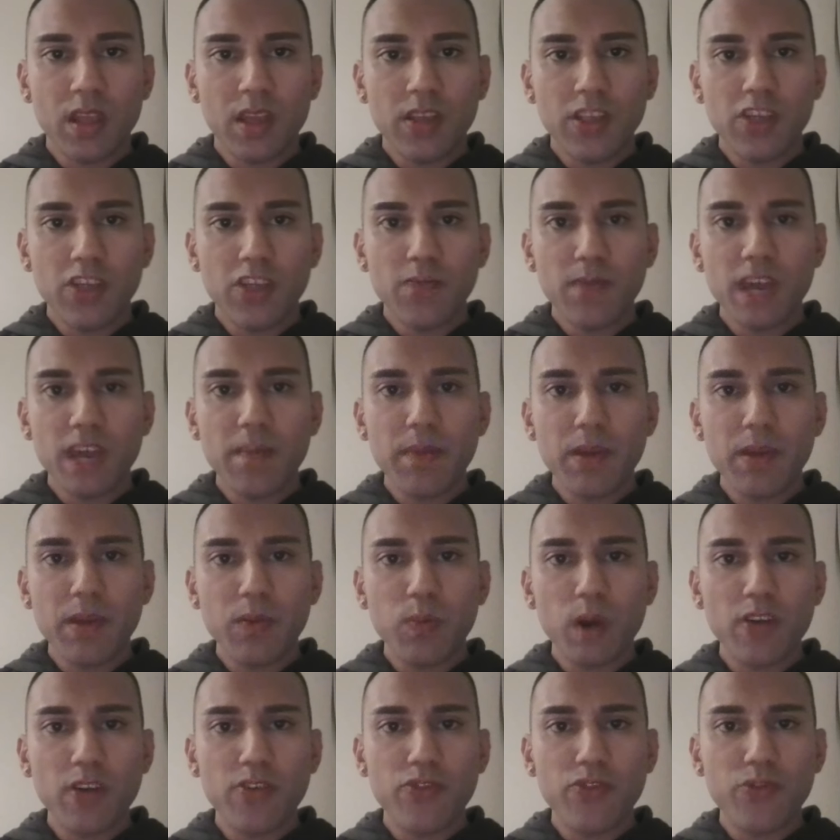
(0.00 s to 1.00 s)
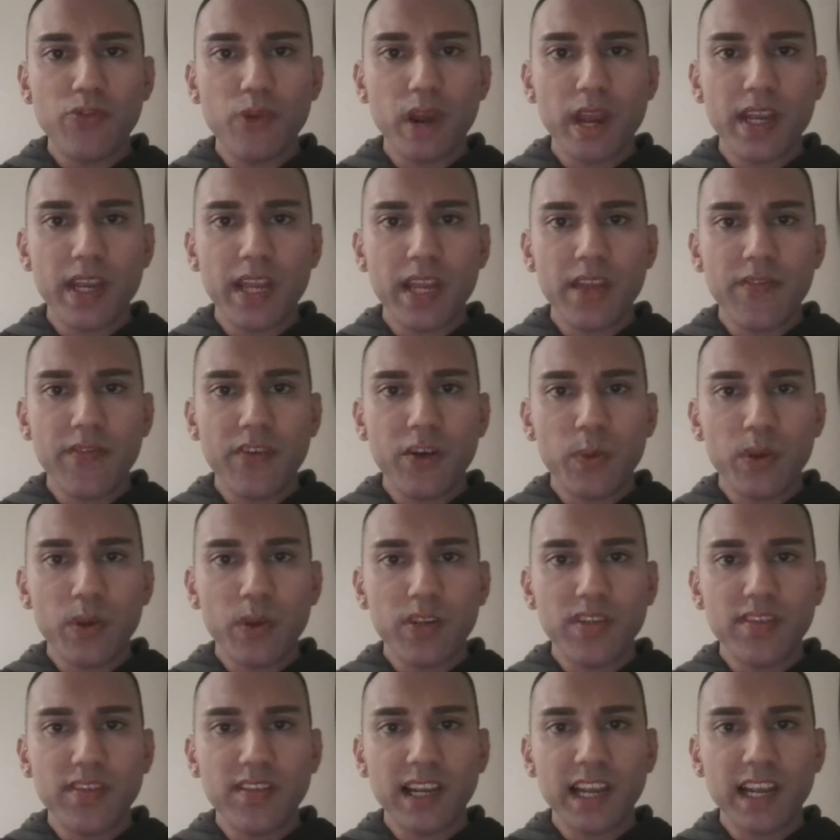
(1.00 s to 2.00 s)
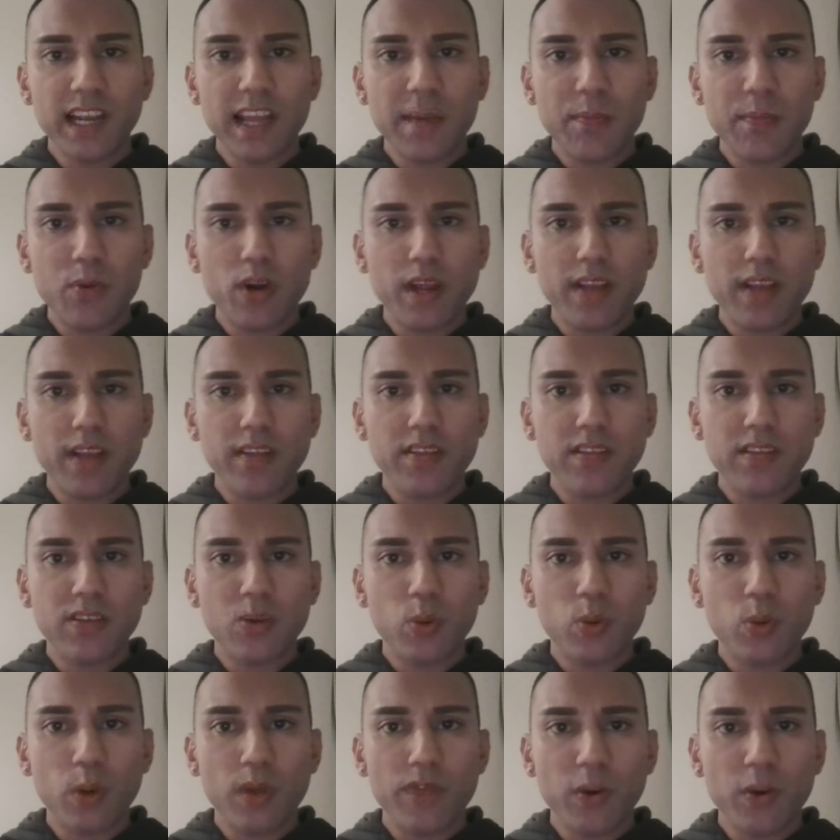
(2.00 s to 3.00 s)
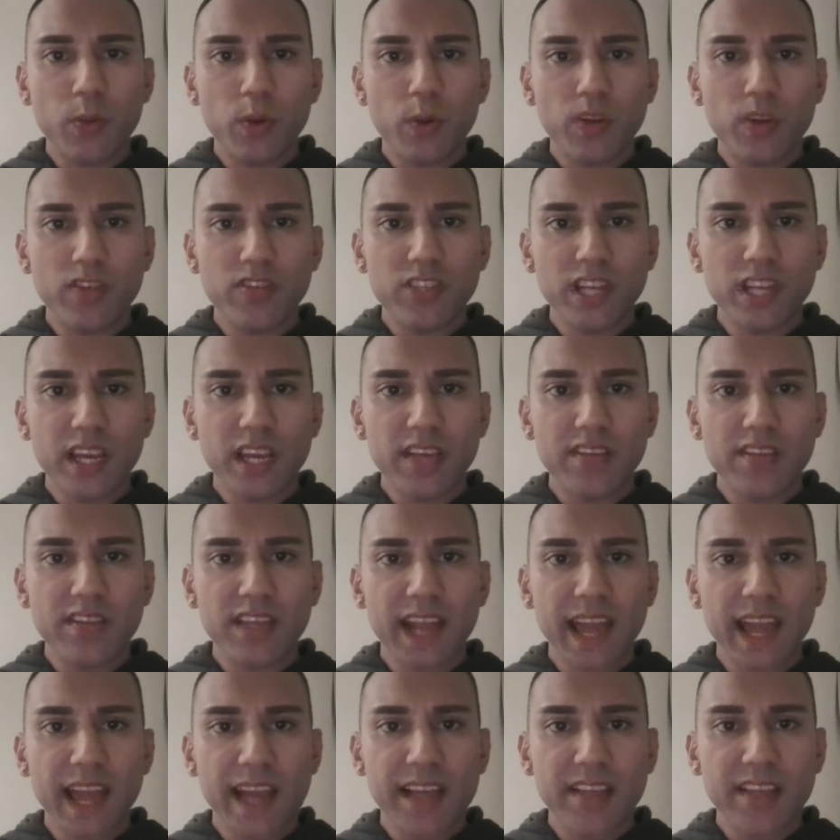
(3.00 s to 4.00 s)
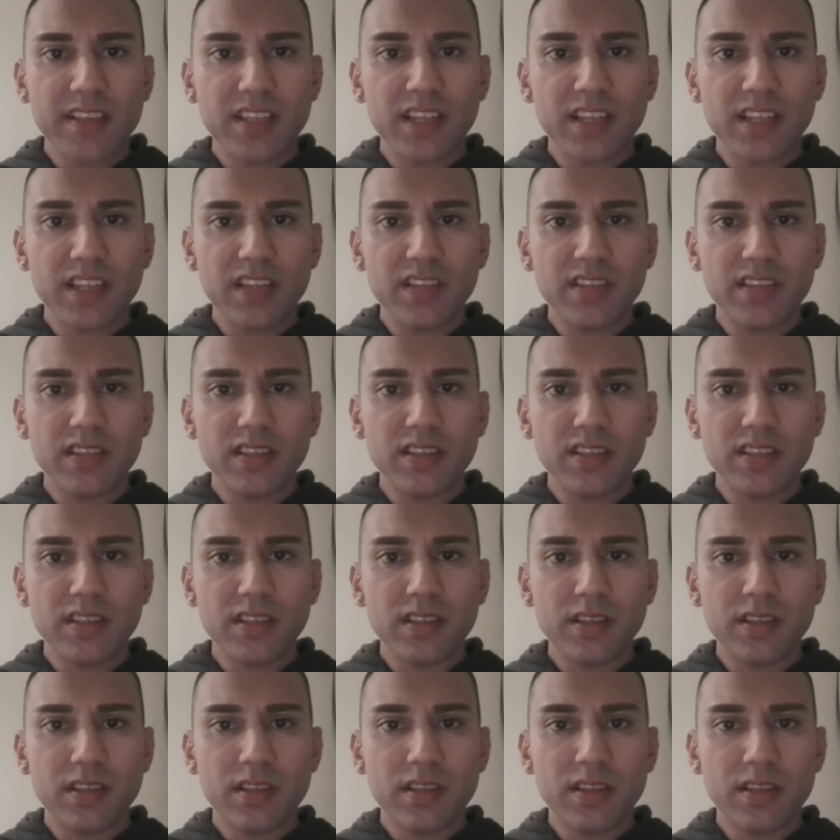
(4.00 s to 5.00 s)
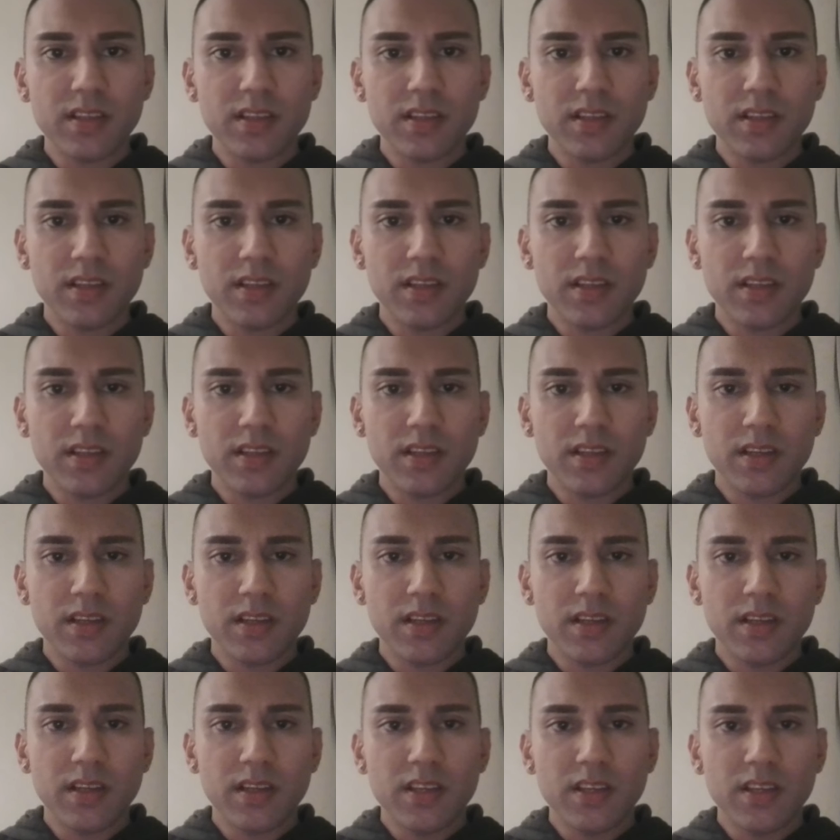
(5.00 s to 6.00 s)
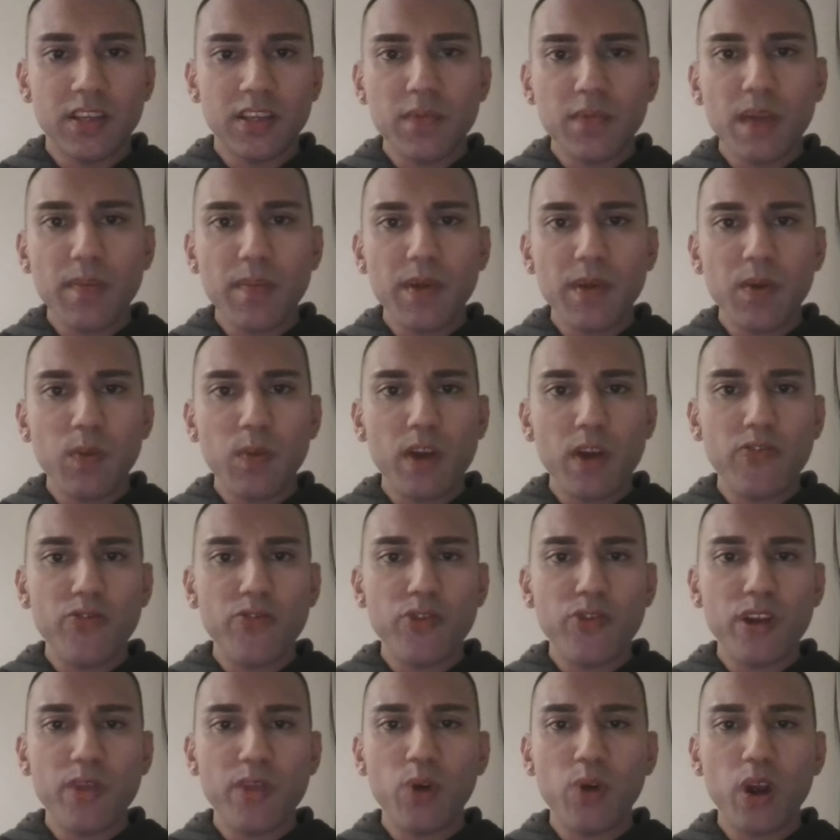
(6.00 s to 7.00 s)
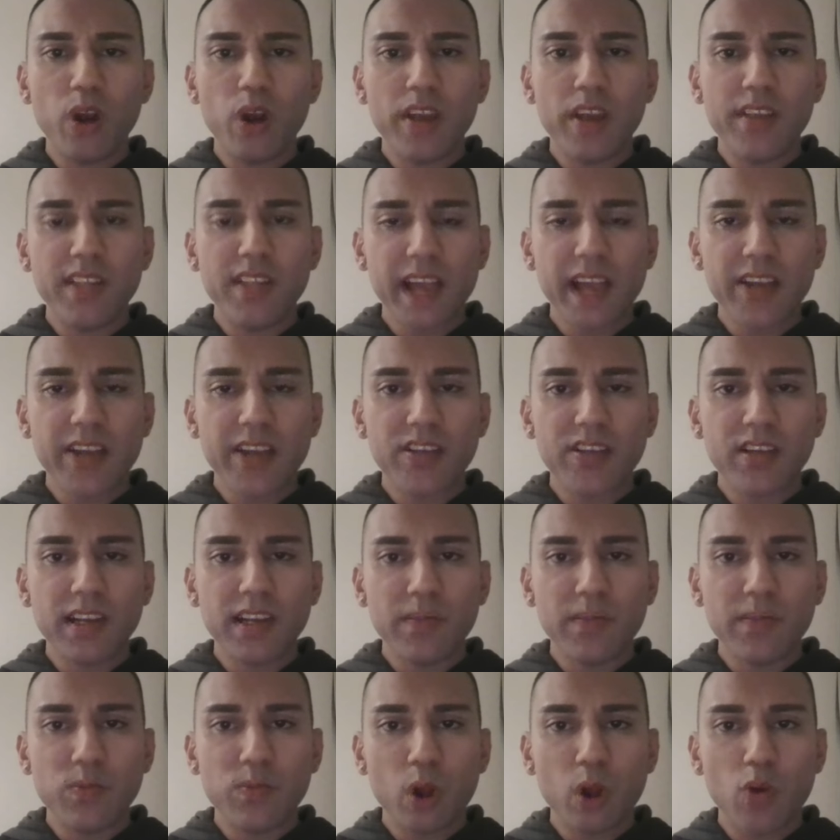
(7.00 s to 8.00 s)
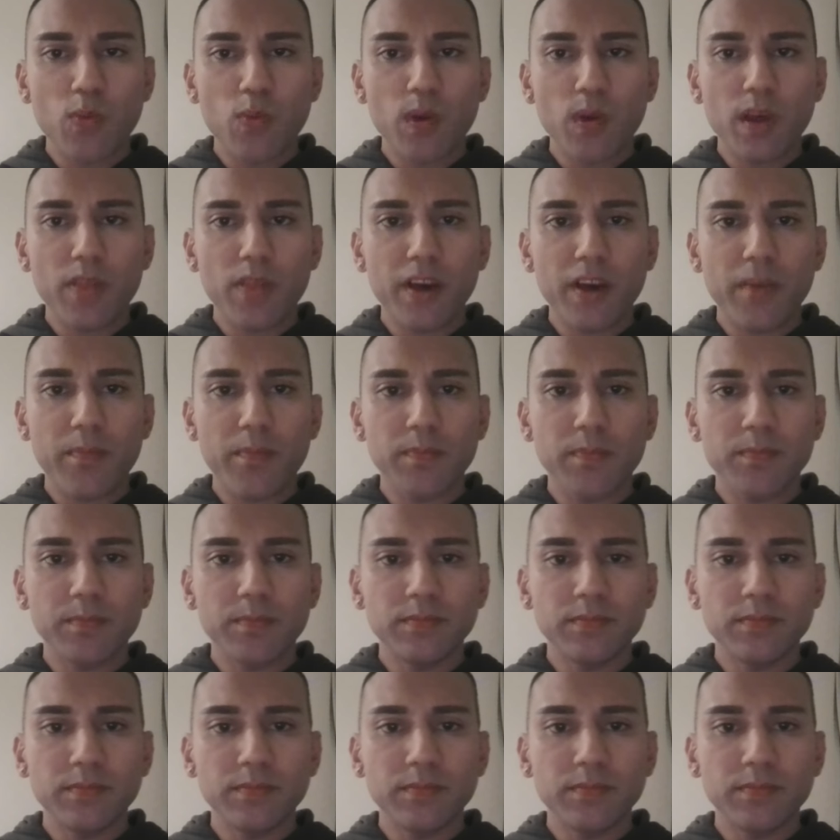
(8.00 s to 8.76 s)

You may be wondering if it was deliberate or if it was just an accident. You may be wondering what is actually wrong with them.